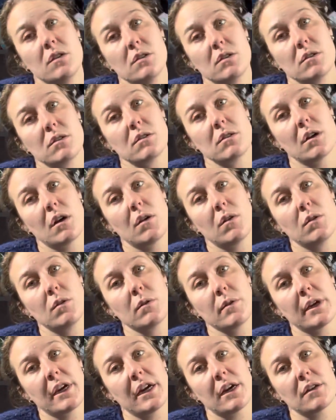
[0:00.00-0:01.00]
so
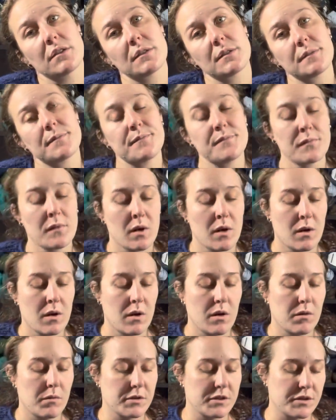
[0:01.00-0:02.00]
who cares?
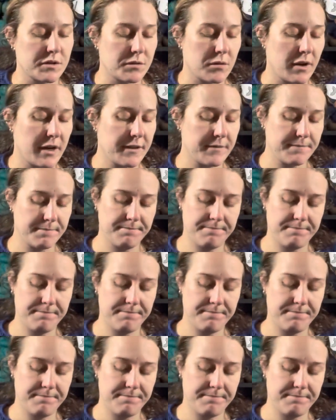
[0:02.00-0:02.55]
Which is great.